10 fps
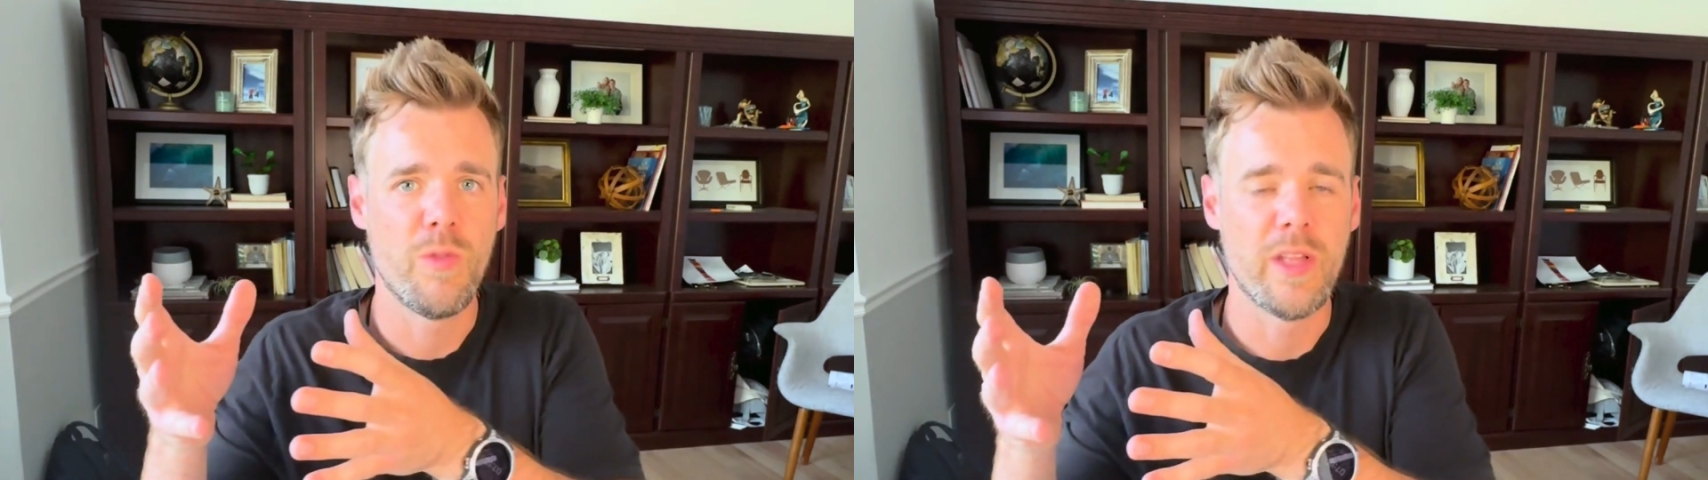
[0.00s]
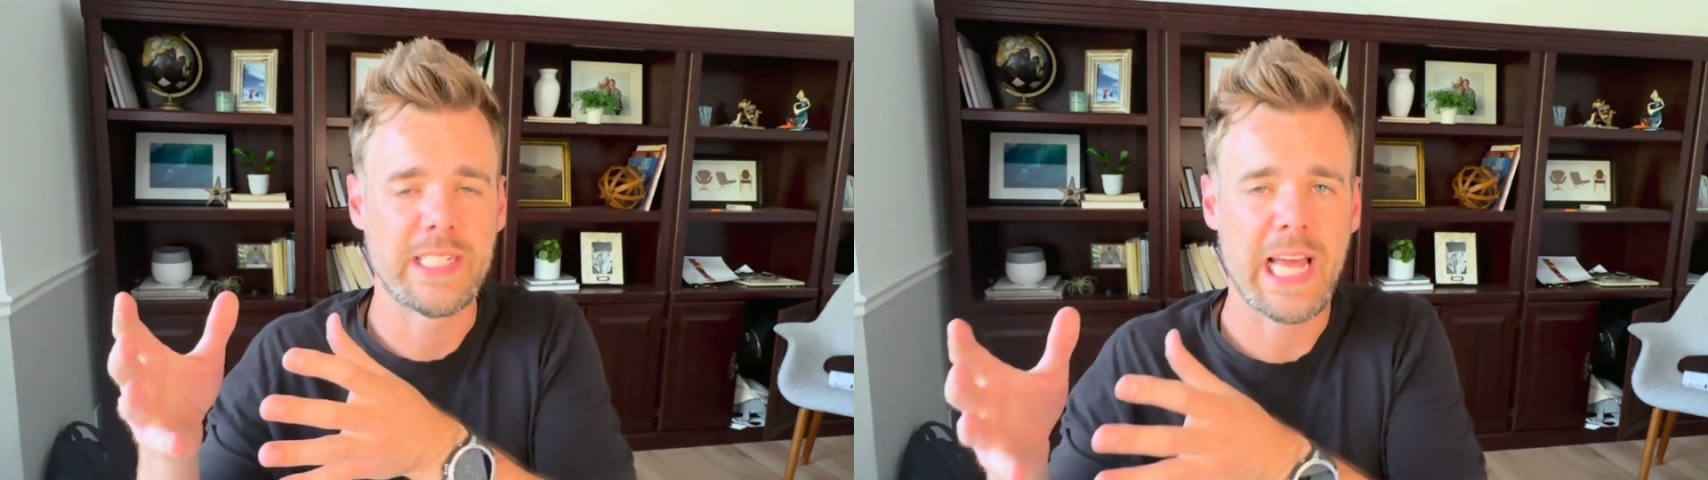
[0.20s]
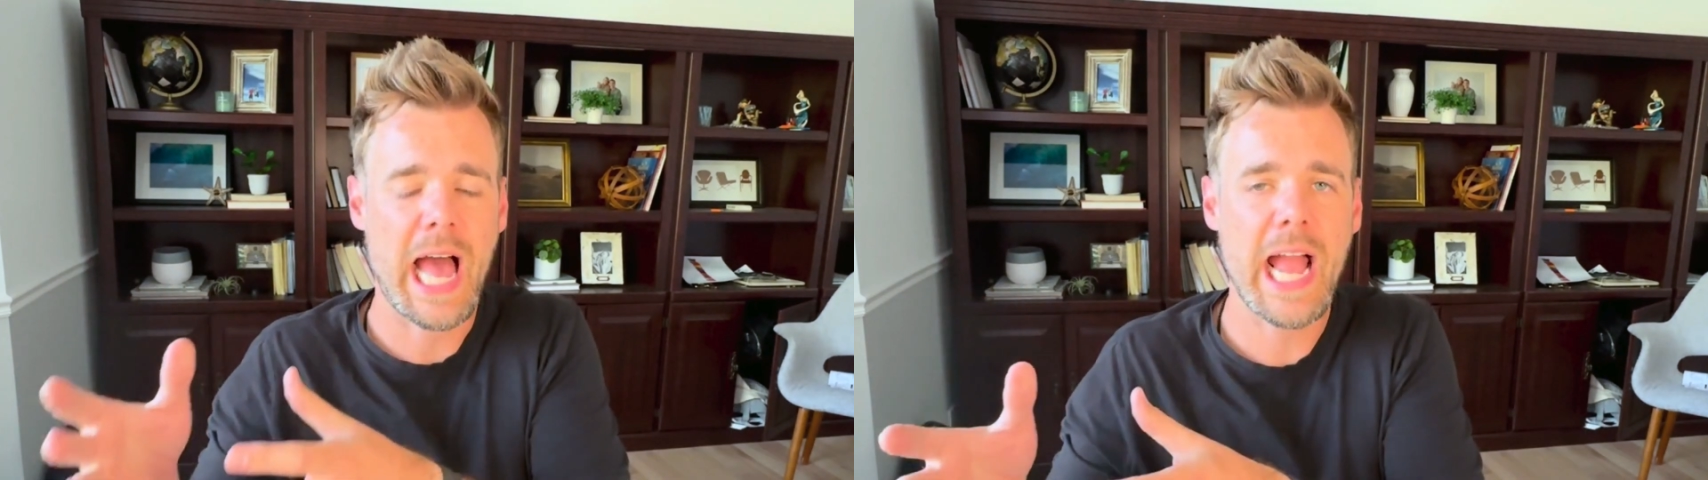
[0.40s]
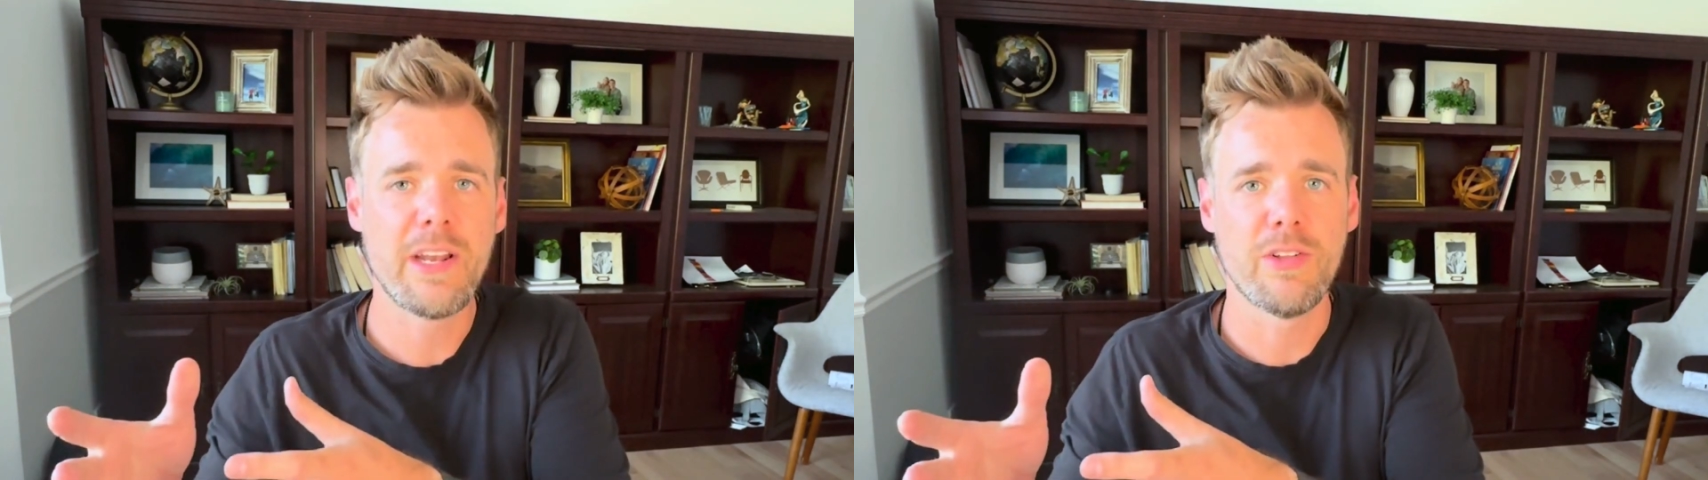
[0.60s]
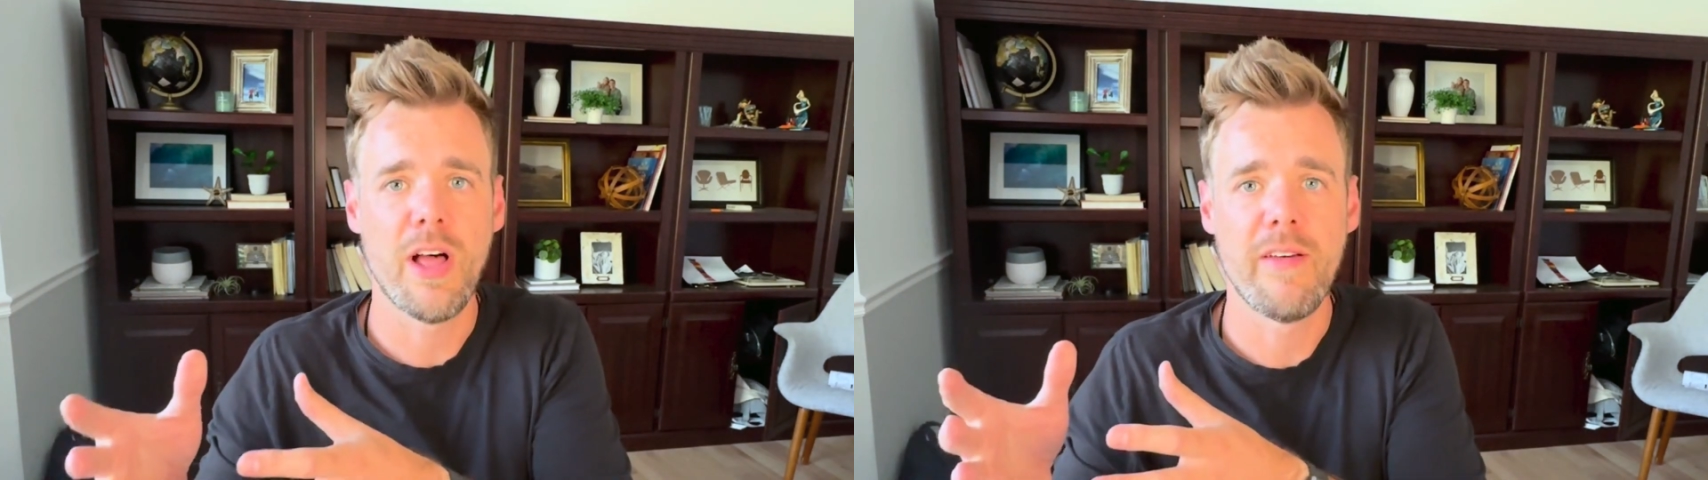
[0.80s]
the
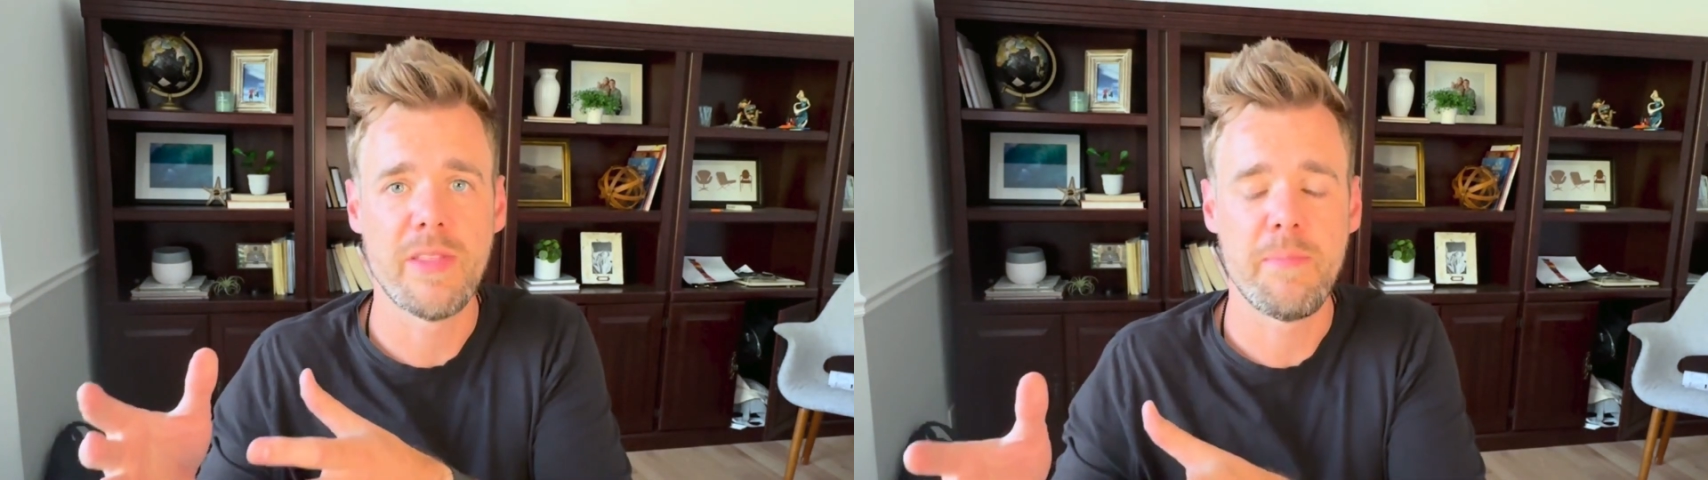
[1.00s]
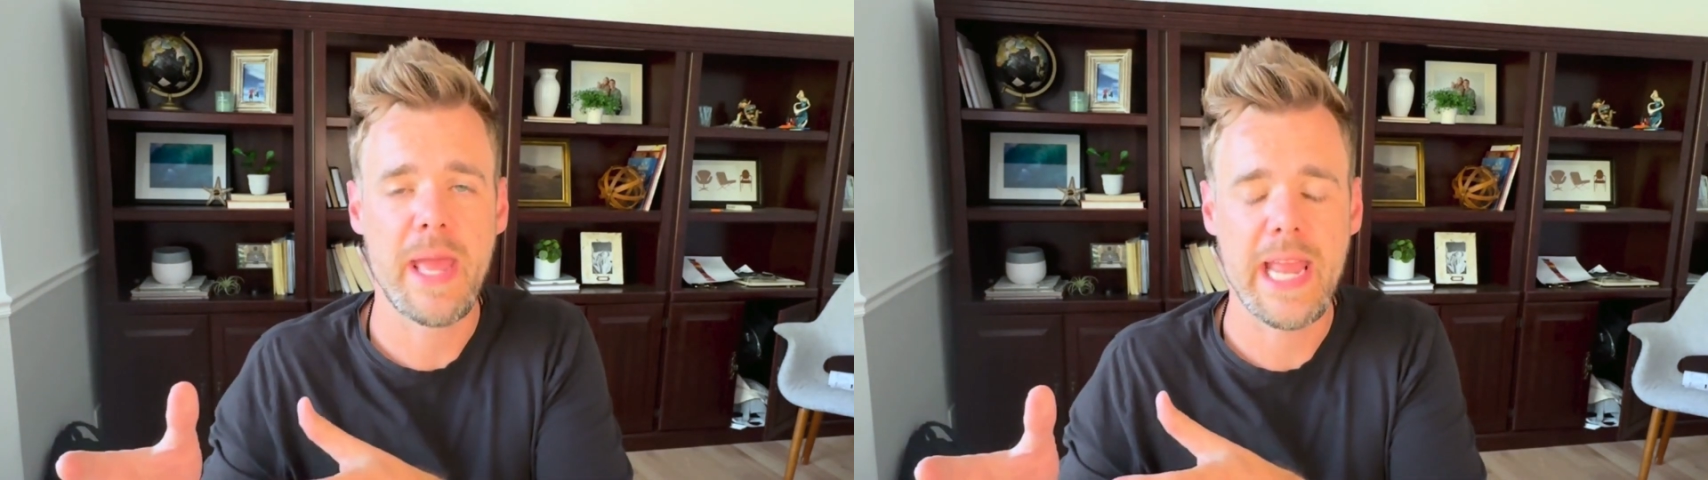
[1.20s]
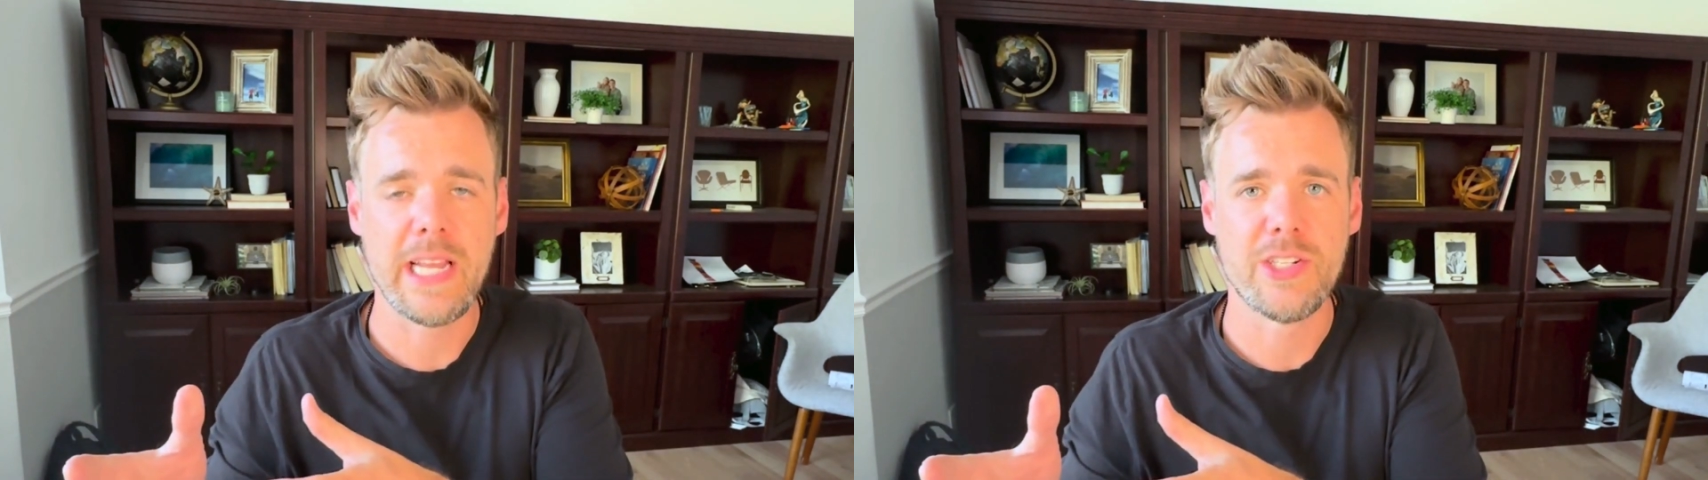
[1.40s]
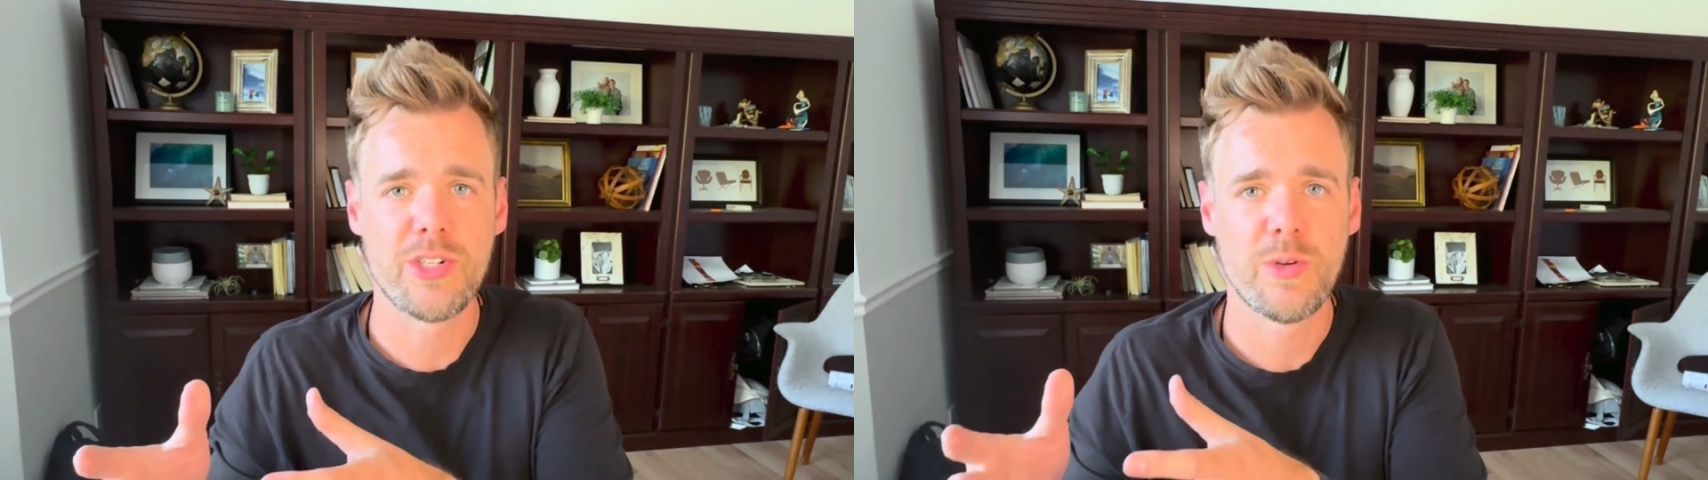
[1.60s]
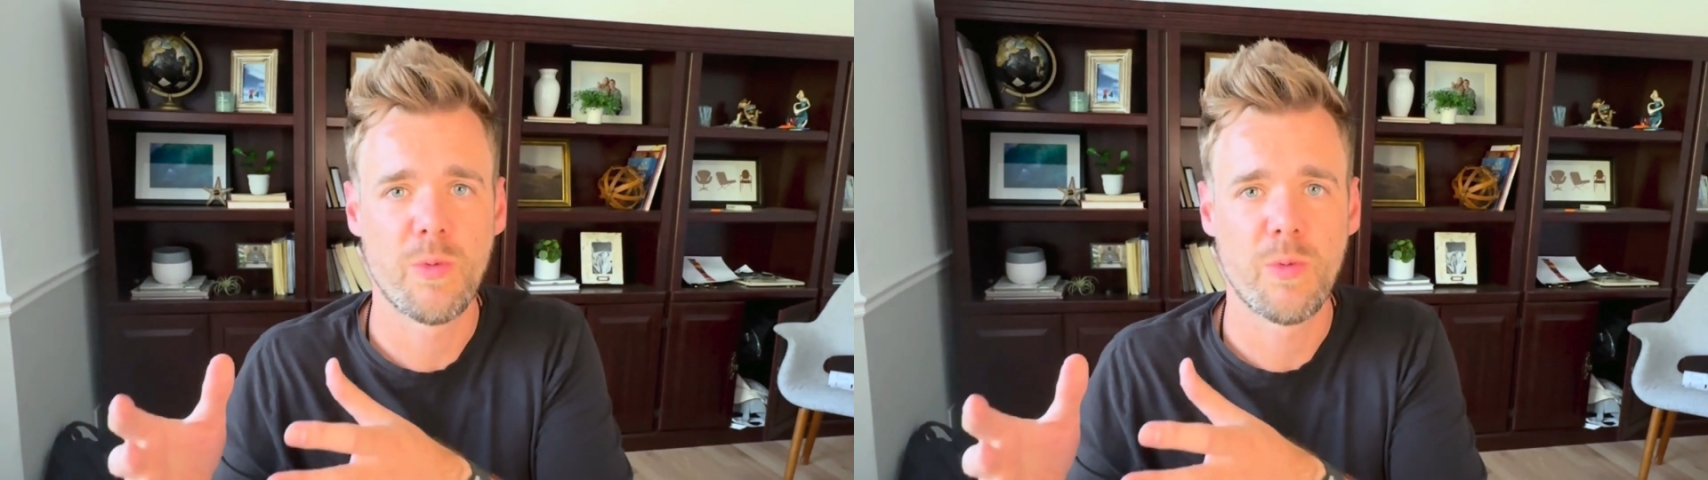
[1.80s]
title of the page